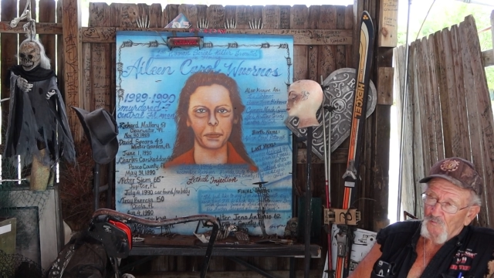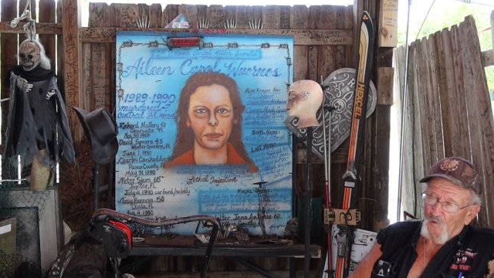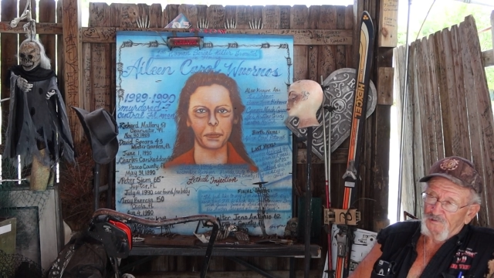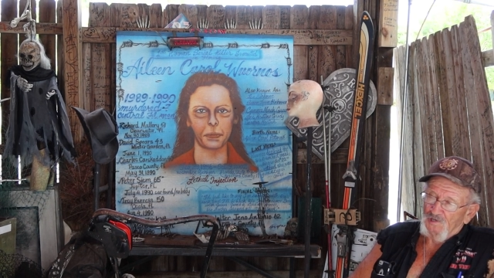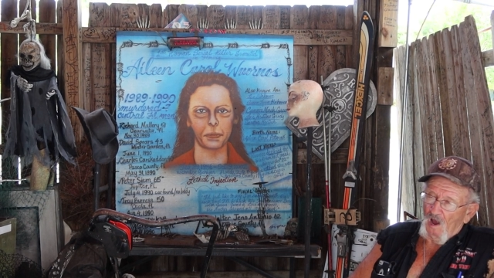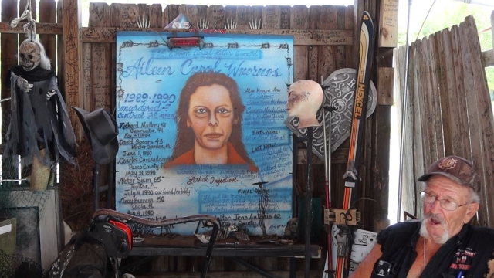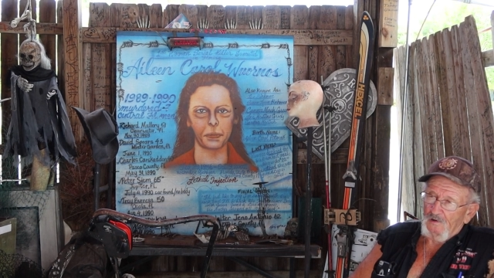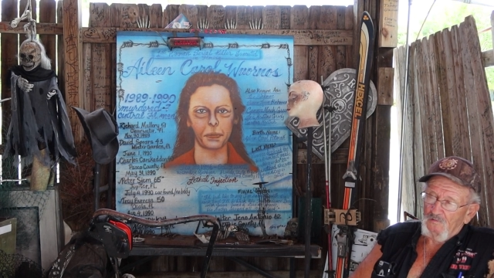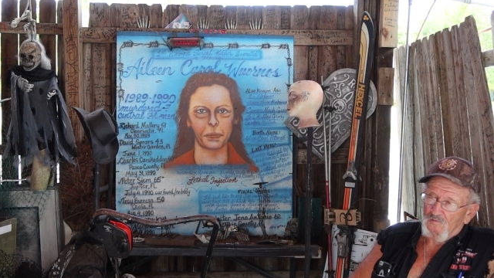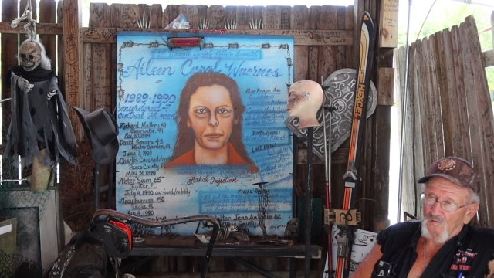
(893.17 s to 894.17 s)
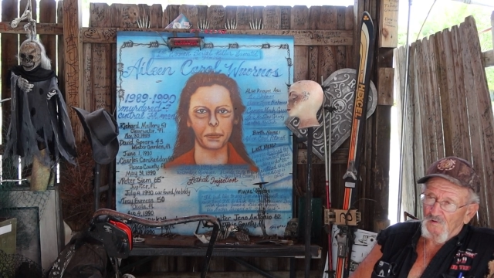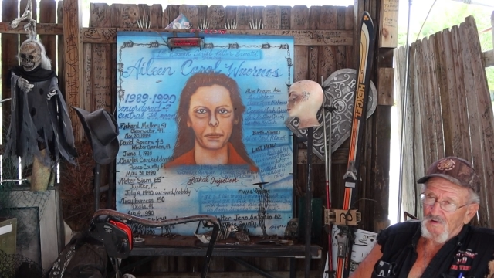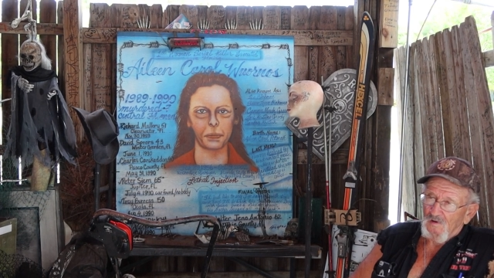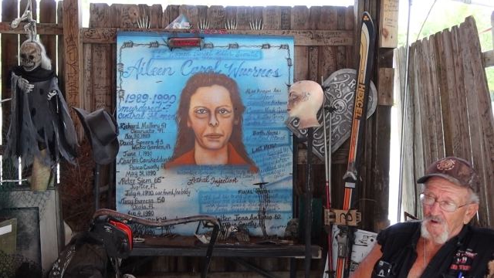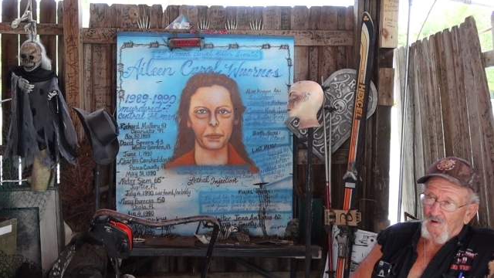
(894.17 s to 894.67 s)
Speaker 1: but Ty
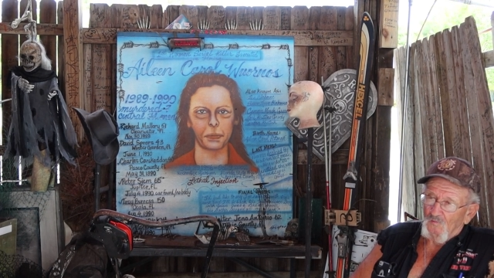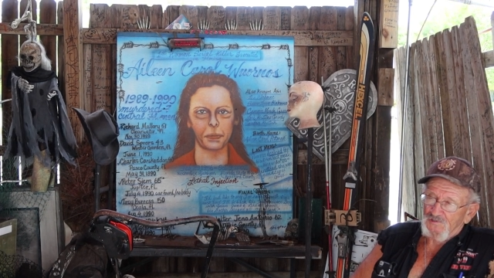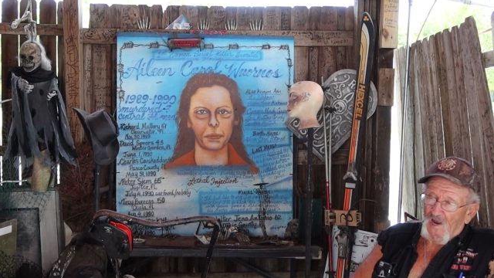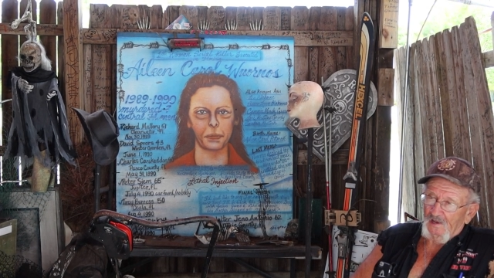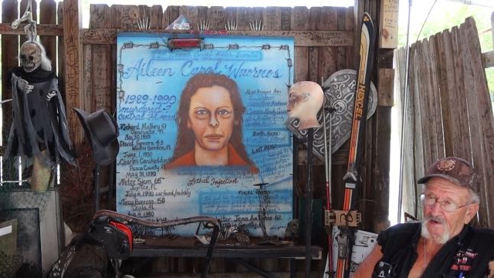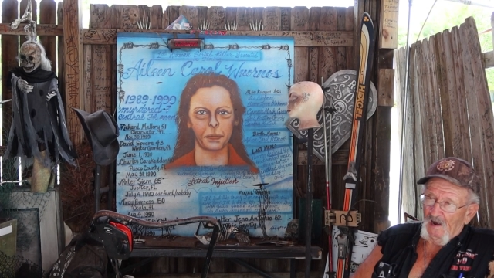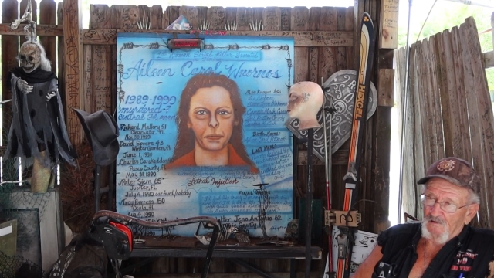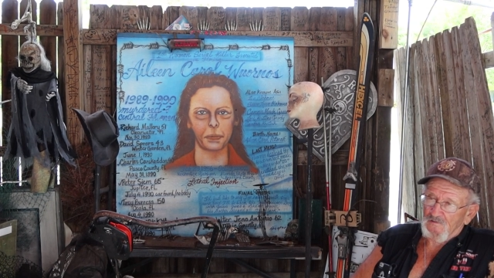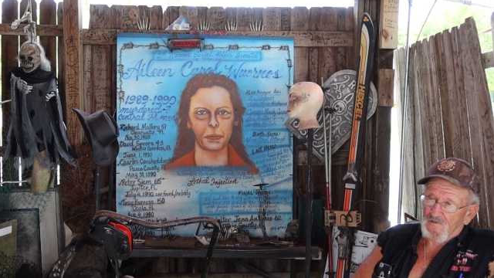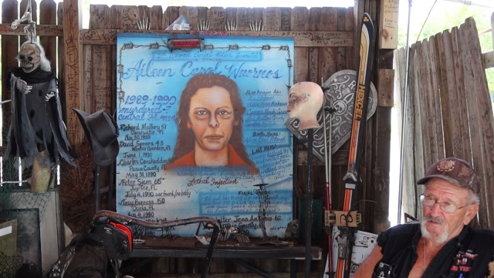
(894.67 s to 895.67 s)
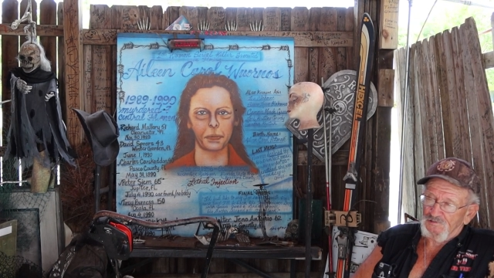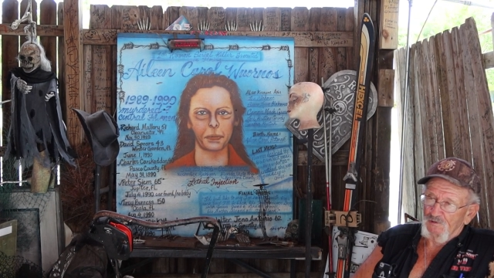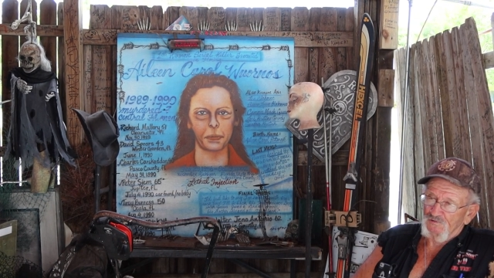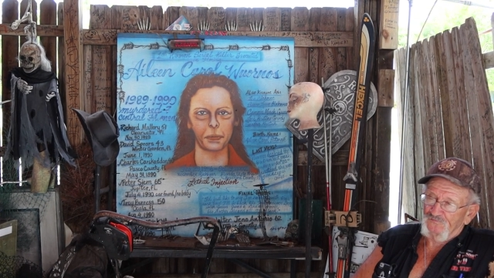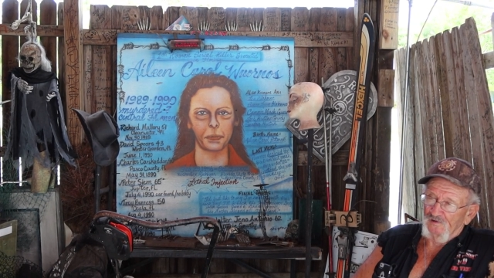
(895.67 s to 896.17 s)
was hanging out. And
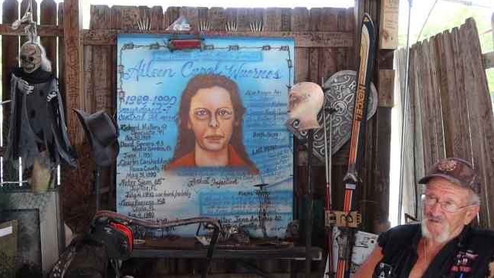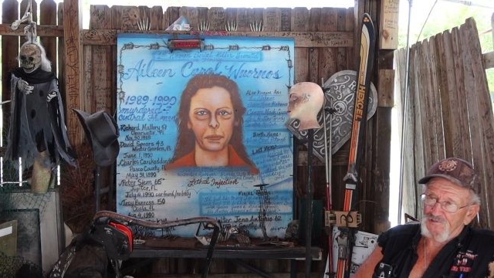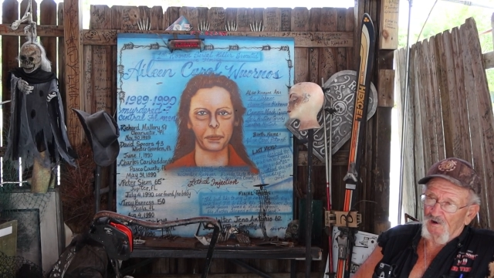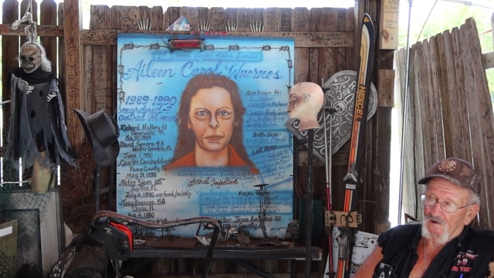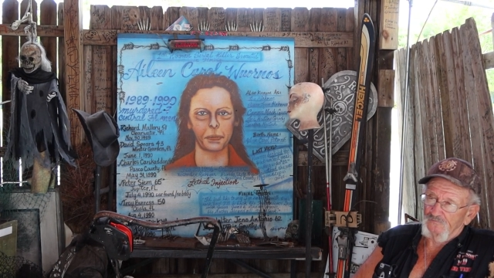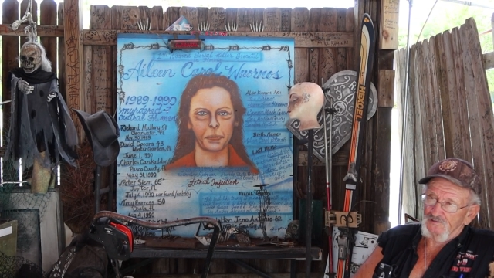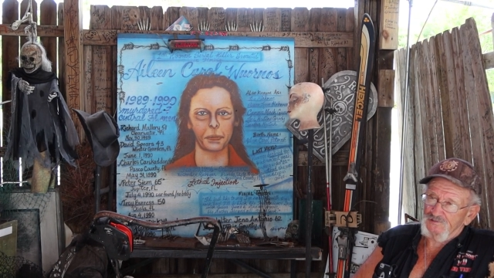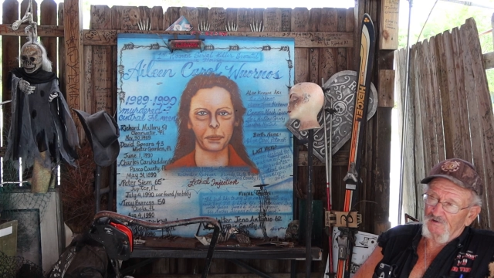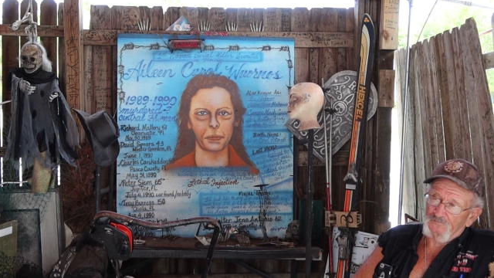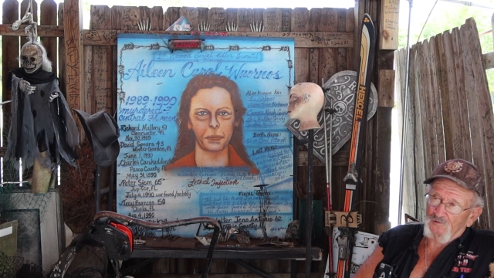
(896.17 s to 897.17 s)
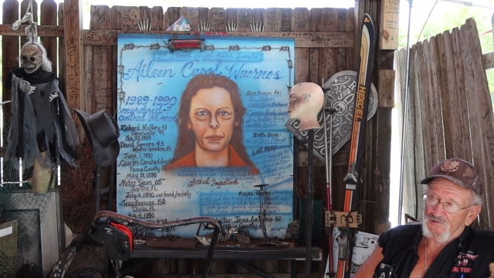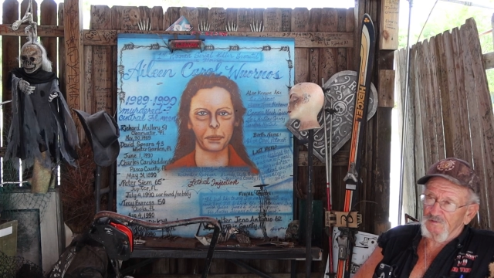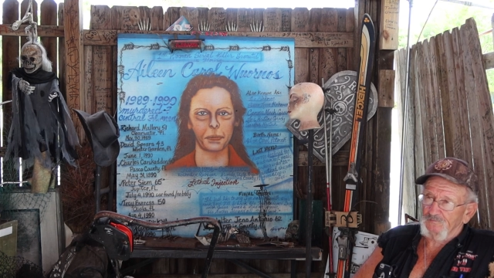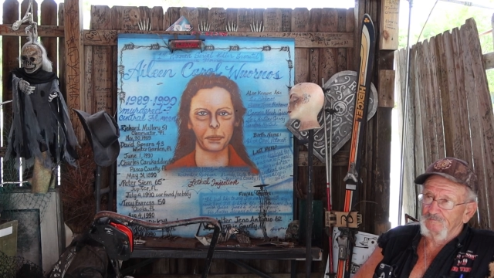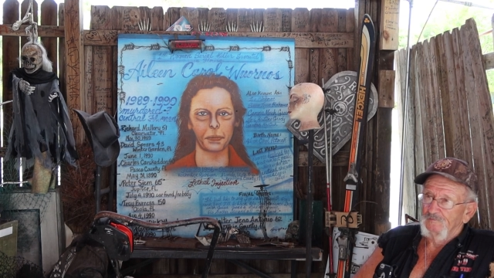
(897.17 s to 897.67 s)
she was feeling sorry for herself because
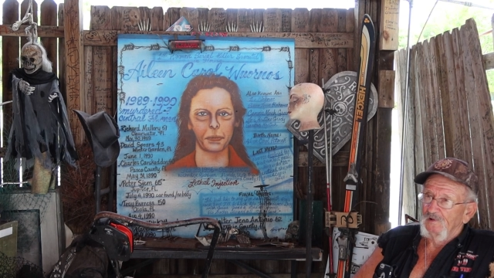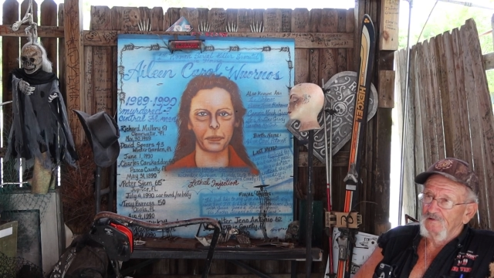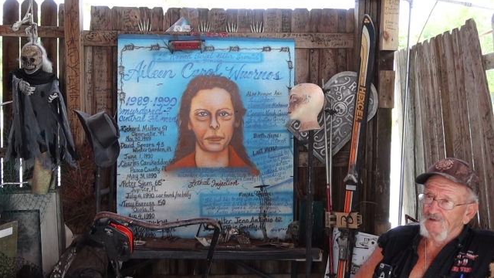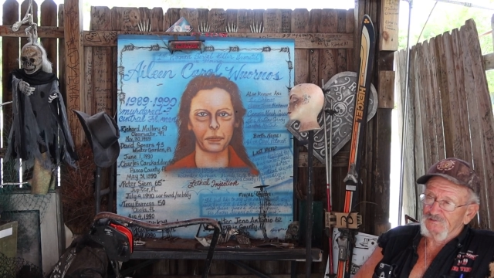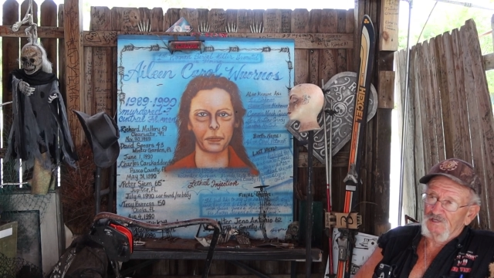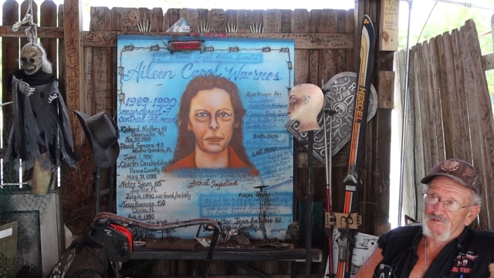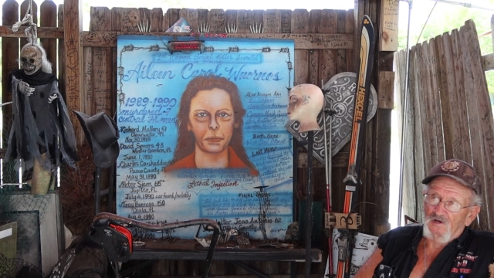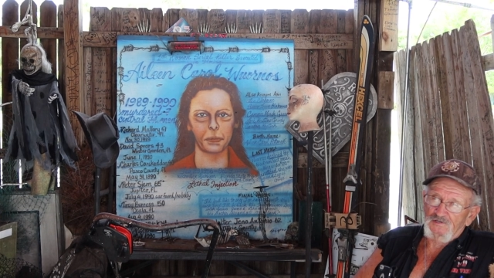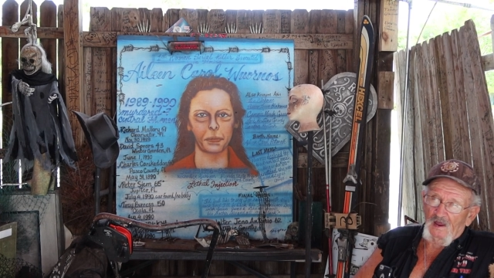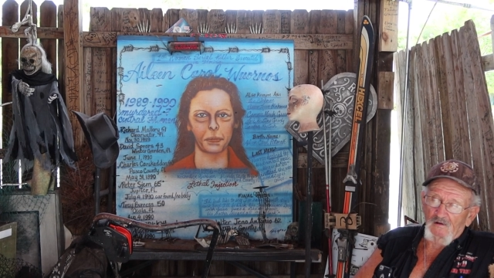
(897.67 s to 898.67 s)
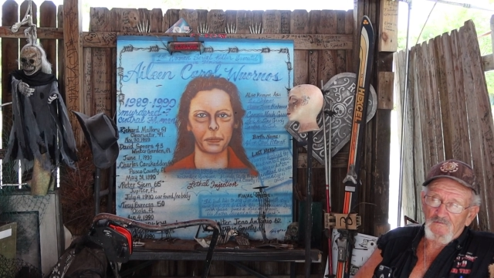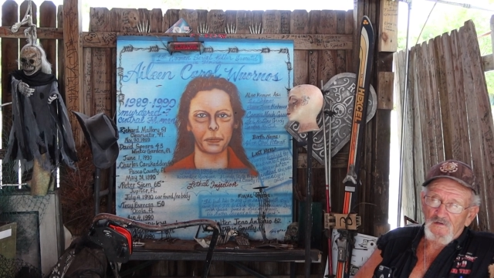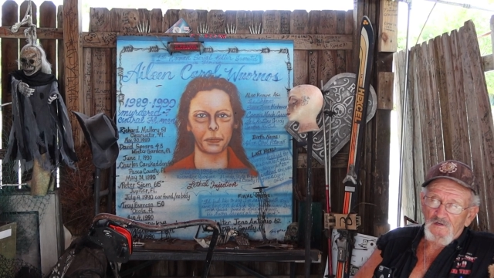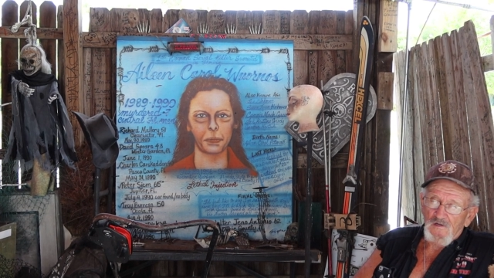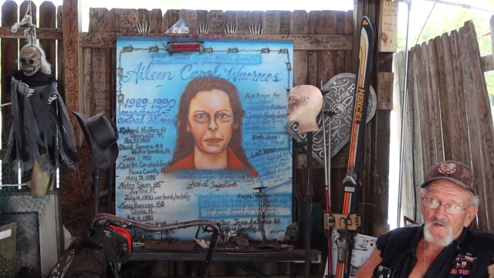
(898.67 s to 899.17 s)
they sent her down